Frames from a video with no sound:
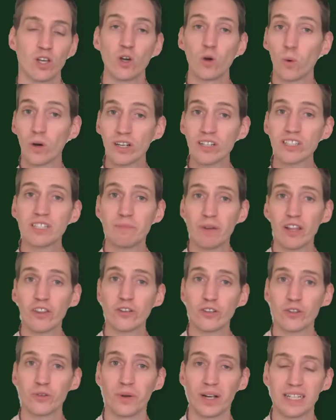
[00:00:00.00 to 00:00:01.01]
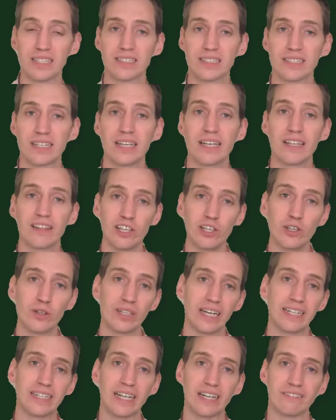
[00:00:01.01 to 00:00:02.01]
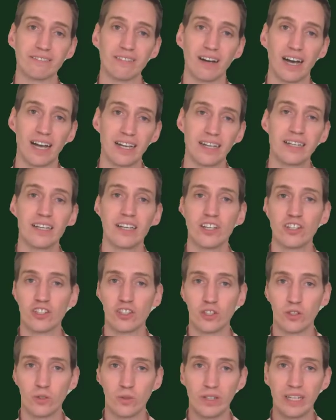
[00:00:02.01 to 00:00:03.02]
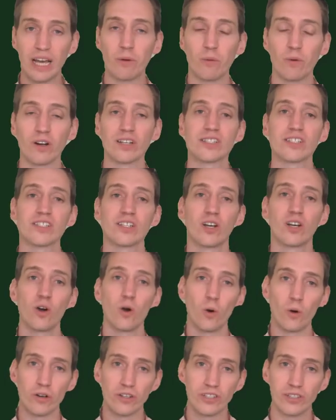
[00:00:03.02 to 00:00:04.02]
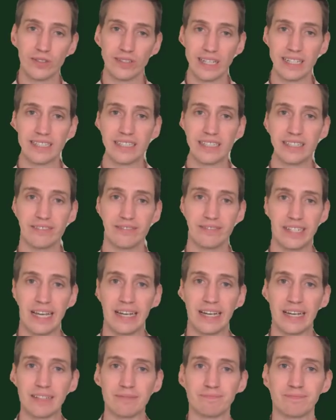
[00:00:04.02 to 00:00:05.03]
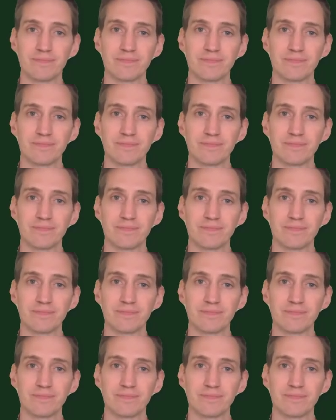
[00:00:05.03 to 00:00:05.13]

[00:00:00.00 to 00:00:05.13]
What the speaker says: What are some other threats that you can identify to networks or to sensitive data?